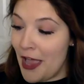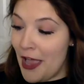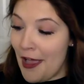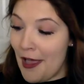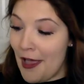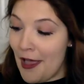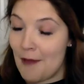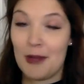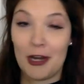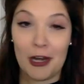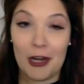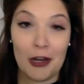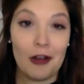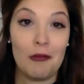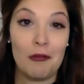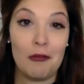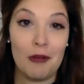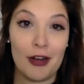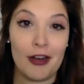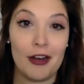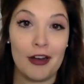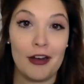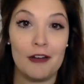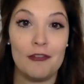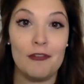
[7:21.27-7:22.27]
a miracle
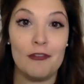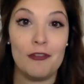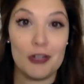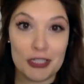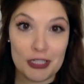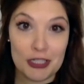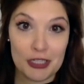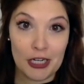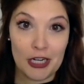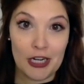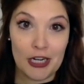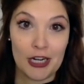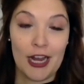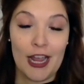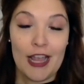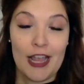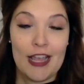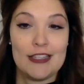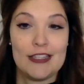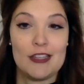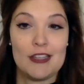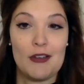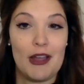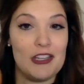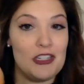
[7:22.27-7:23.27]
worker for sure.
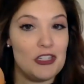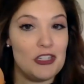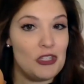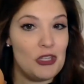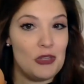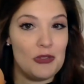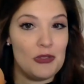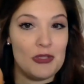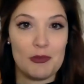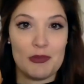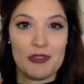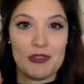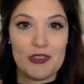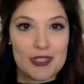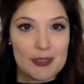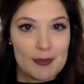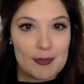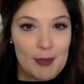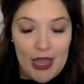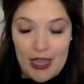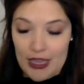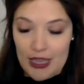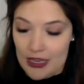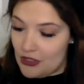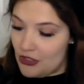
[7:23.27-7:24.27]
So I just use it with a
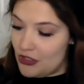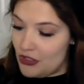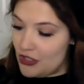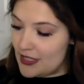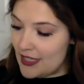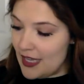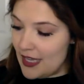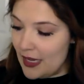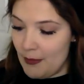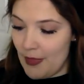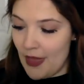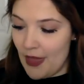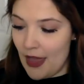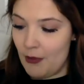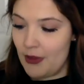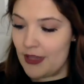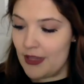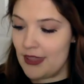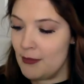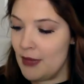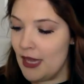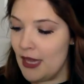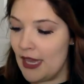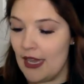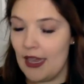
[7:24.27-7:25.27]
sponge, just keep that
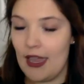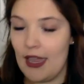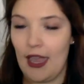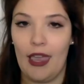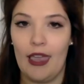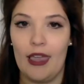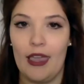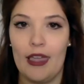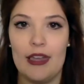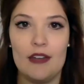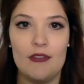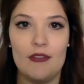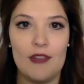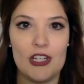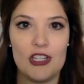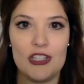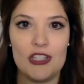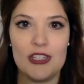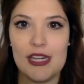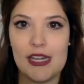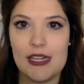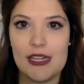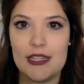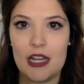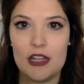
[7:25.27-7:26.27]
with me, and if I
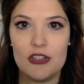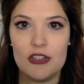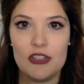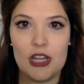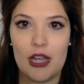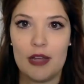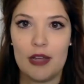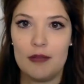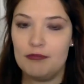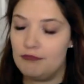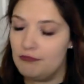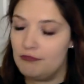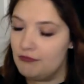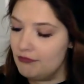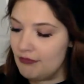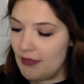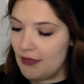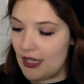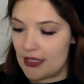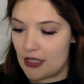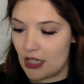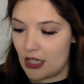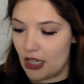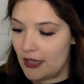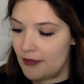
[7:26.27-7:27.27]
just need a touch up,
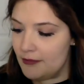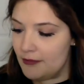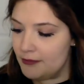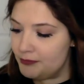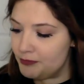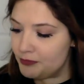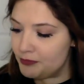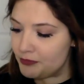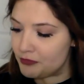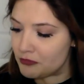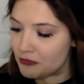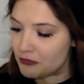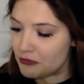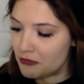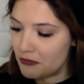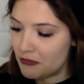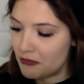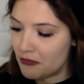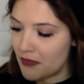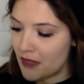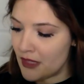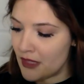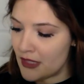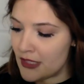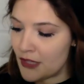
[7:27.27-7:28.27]
it's good.
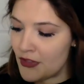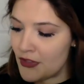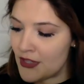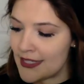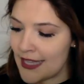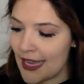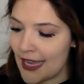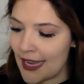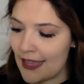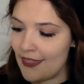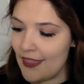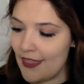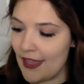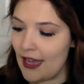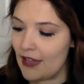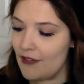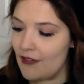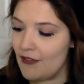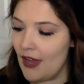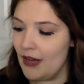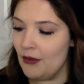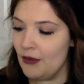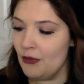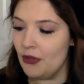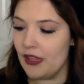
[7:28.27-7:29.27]
So the second thing I
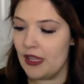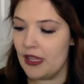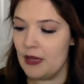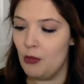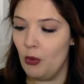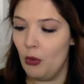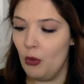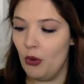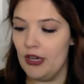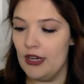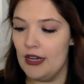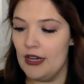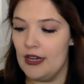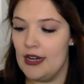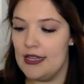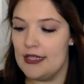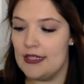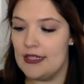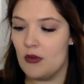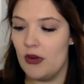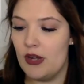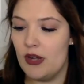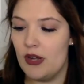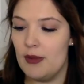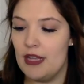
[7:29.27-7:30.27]
find really important
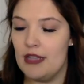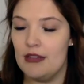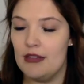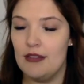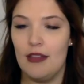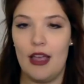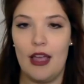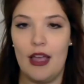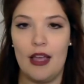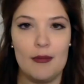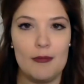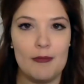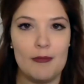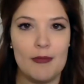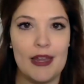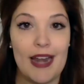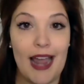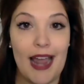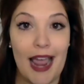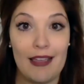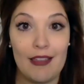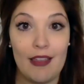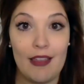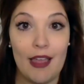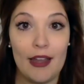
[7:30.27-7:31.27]
is going to be an
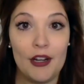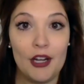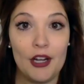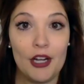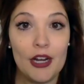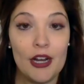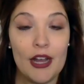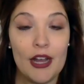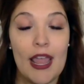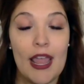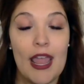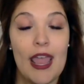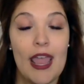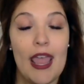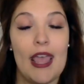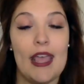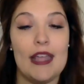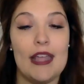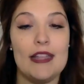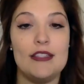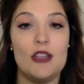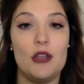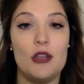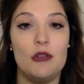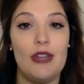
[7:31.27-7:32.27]
eyeliner.
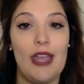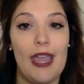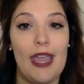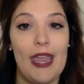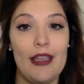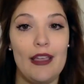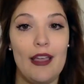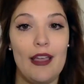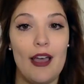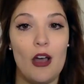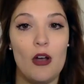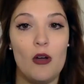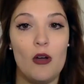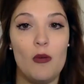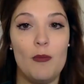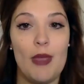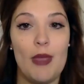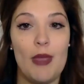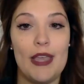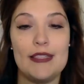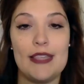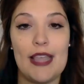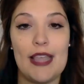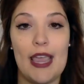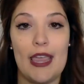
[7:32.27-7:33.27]
And so Lancome
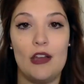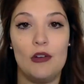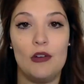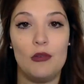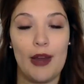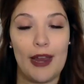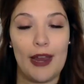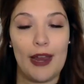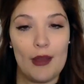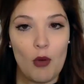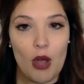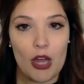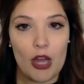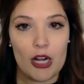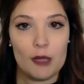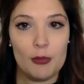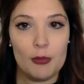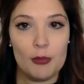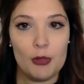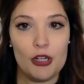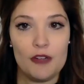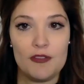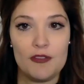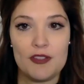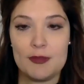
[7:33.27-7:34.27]
makes a great
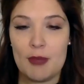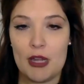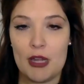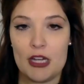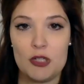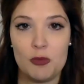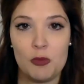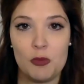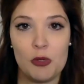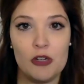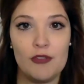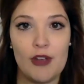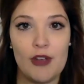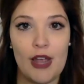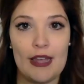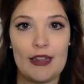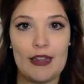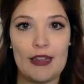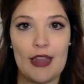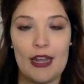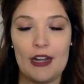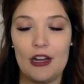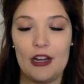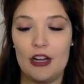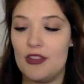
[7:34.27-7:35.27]
waterproof, smudge-proof
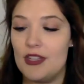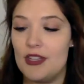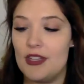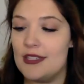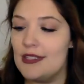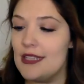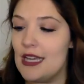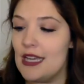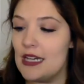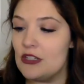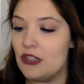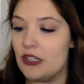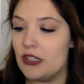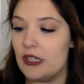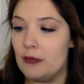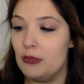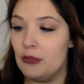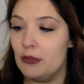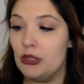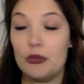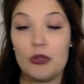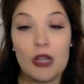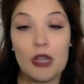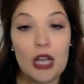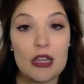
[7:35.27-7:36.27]
eyeliner. This is actually a
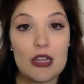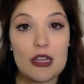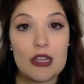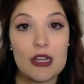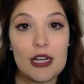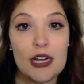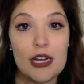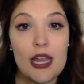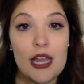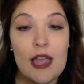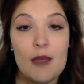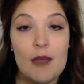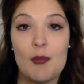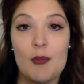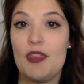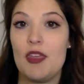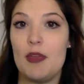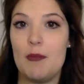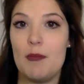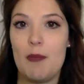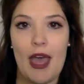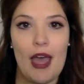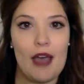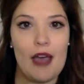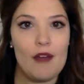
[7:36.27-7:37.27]
blue color, but
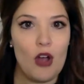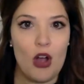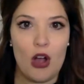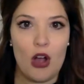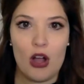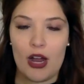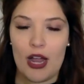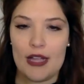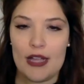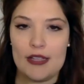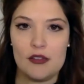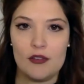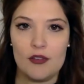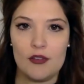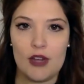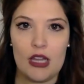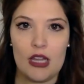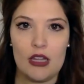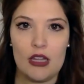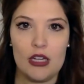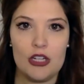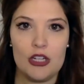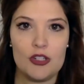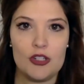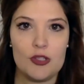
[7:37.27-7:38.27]
they have all kinds of
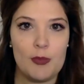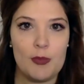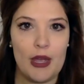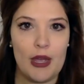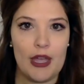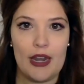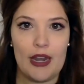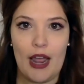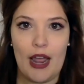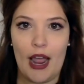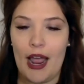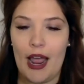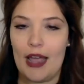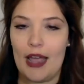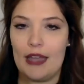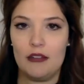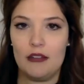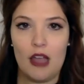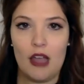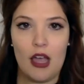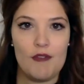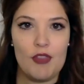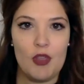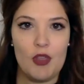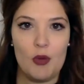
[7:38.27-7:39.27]
colors, but I
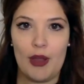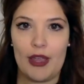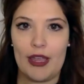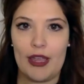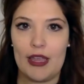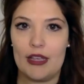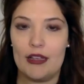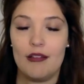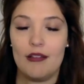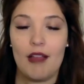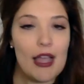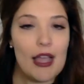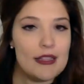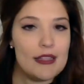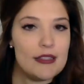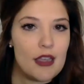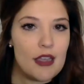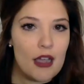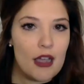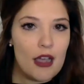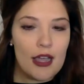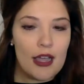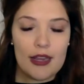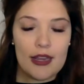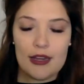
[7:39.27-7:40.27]
love the way it glides
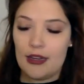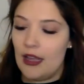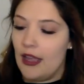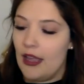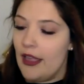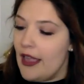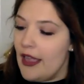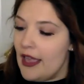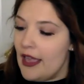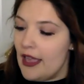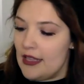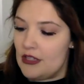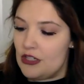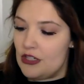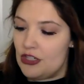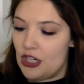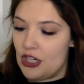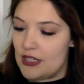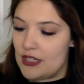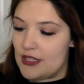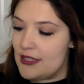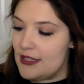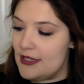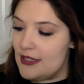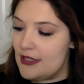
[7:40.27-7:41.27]
on. It's
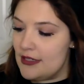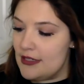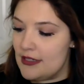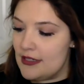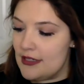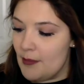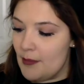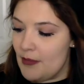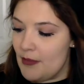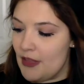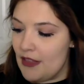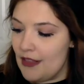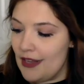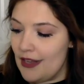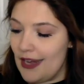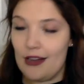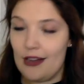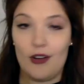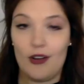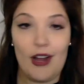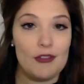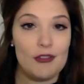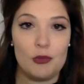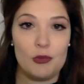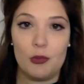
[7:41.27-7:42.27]
just something that I
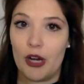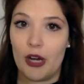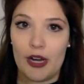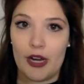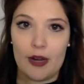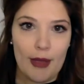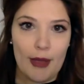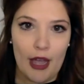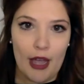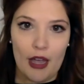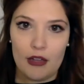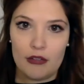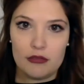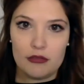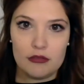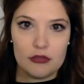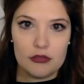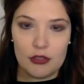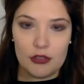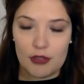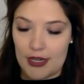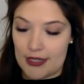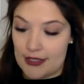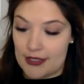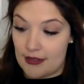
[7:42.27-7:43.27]
don't have to worry about
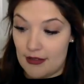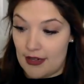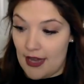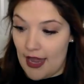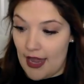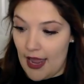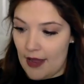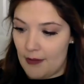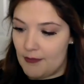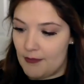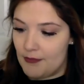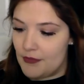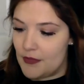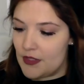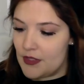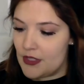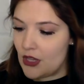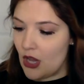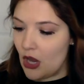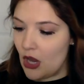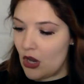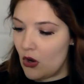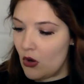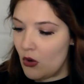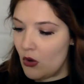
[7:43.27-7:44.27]
the rest of the day.
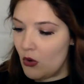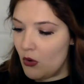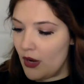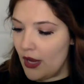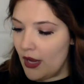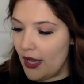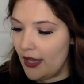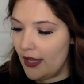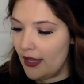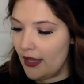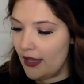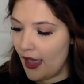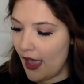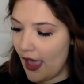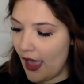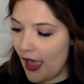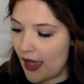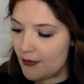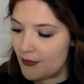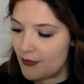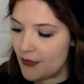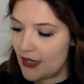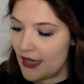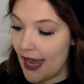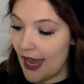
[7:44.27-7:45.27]
So
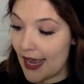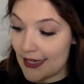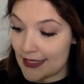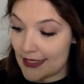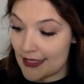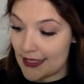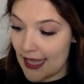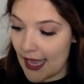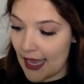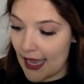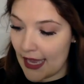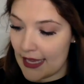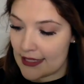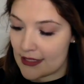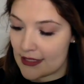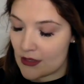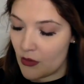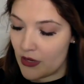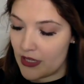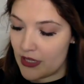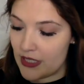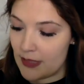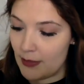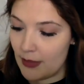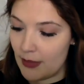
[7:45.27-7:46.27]
the next thing is
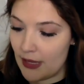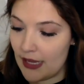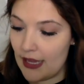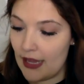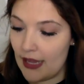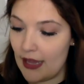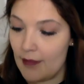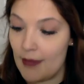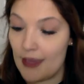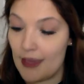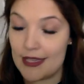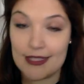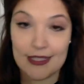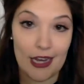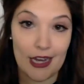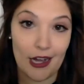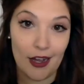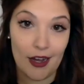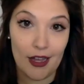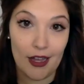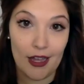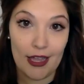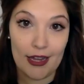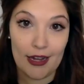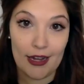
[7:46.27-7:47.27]
going to be
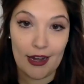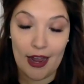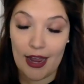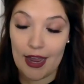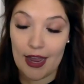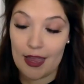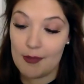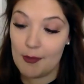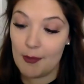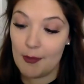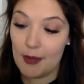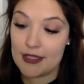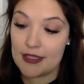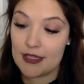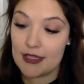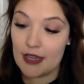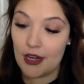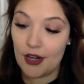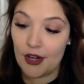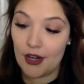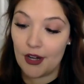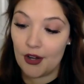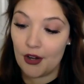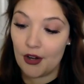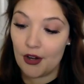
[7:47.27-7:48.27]
mascara. And I am a
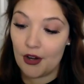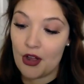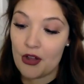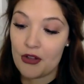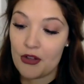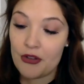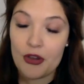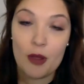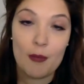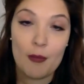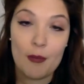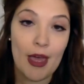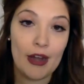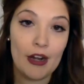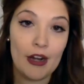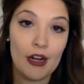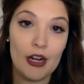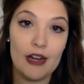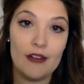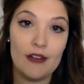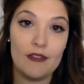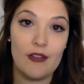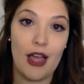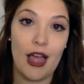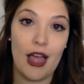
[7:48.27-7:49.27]
mascara girl. No matter
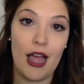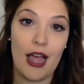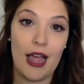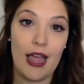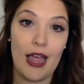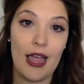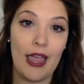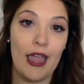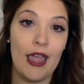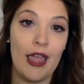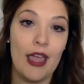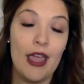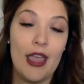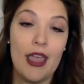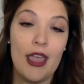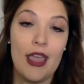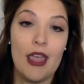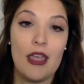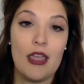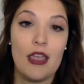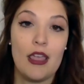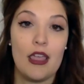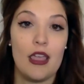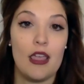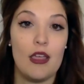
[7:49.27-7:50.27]
if I
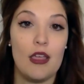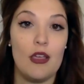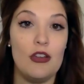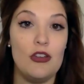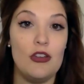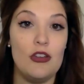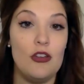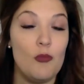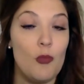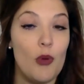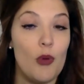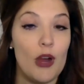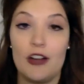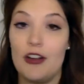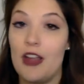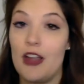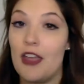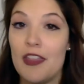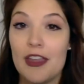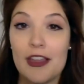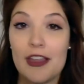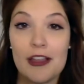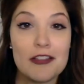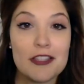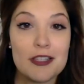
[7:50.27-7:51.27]
wear
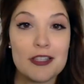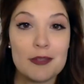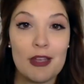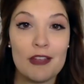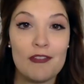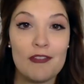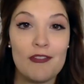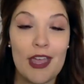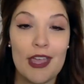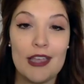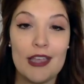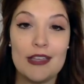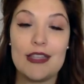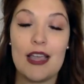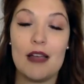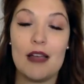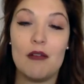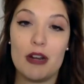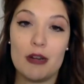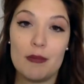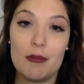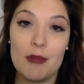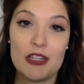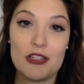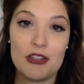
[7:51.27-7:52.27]
nothing else on my face, I
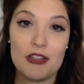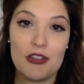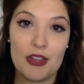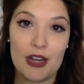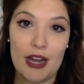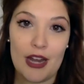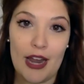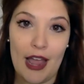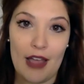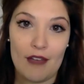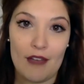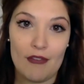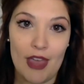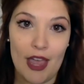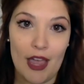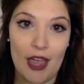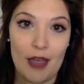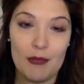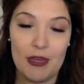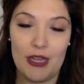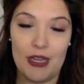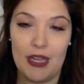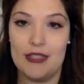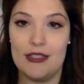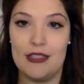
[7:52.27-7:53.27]
want to make sure that I have that,
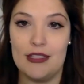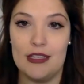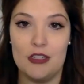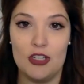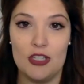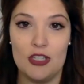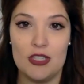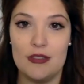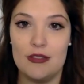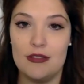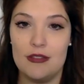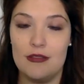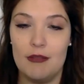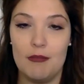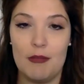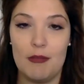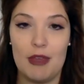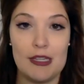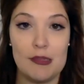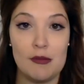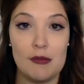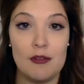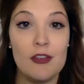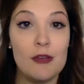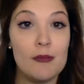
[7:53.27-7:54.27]
because it
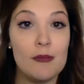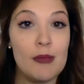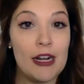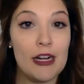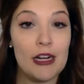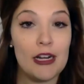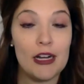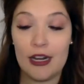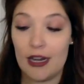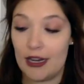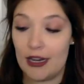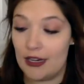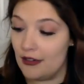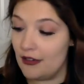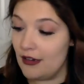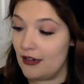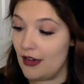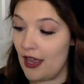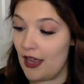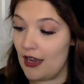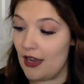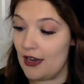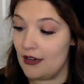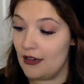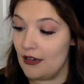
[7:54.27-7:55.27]
makes me feel better,
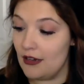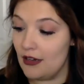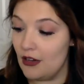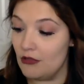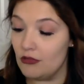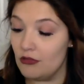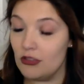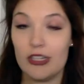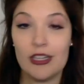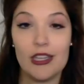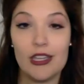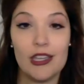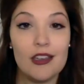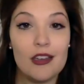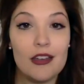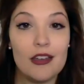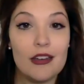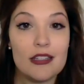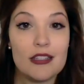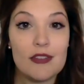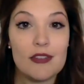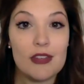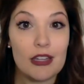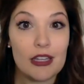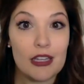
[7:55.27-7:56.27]
and looking good
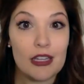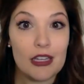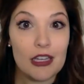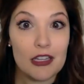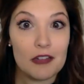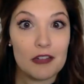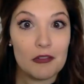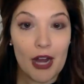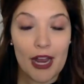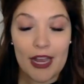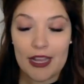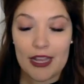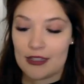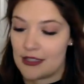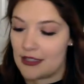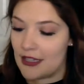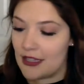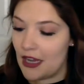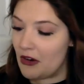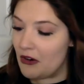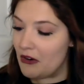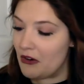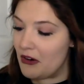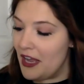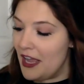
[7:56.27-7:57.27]
is feeling good, right?
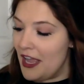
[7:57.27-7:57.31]
So